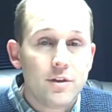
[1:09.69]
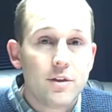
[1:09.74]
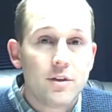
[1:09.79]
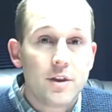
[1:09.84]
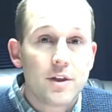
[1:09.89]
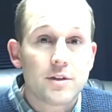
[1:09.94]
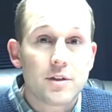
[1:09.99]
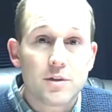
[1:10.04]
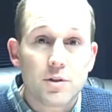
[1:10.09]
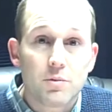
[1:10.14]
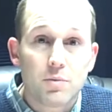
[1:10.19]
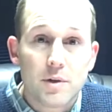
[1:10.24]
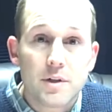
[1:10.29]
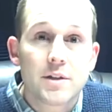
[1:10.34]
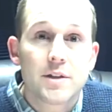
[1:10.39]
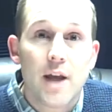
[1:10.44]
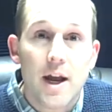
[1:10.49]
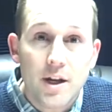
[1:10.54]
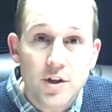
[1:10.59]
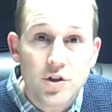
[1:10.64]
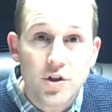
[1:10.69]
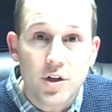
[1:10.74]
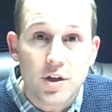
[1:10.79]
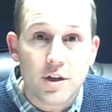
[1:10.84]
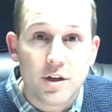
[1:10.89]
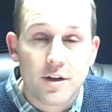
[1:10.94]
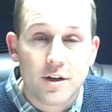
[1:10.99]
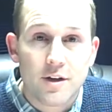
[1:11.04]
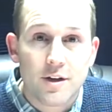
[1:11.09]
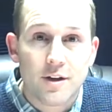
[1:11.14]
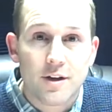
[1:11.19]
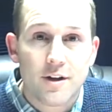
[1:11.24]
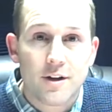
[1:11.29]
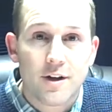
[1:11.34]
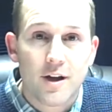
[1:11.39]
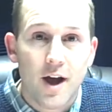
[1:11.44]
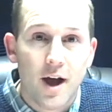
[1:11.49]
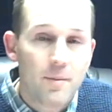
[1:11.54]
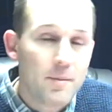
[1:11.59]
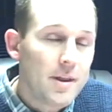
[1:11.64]
This is a recession.
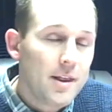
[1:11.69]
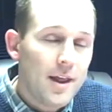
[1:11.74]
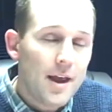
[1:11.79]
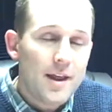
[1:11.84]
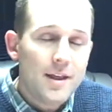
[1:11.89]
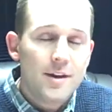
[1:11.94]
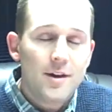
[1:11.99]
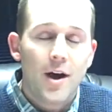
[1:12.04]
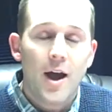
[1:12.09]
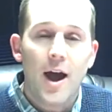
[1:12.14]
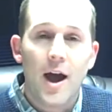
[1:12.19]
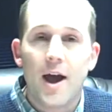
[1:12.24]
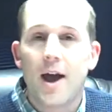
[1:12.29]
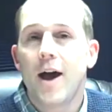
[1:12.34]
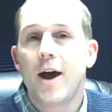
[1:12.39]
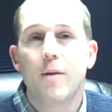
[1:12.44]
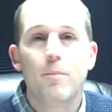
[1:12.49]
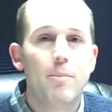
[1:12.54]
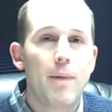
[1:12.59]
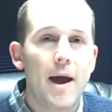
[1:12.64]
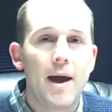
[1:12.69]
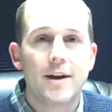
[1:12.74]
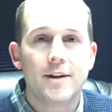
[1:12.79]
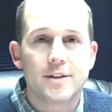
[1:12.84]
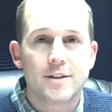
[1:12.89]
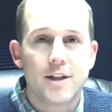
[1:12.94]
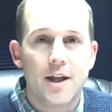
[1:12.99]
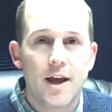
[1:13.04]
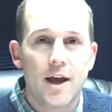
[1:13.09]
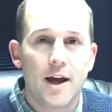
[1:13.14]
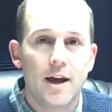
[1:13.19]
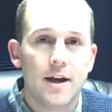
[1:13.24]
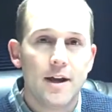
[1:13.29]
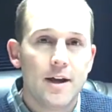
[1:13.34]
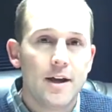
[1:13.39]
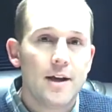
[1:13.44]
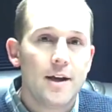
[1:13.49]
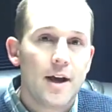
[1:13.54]
I mean, how bad is that?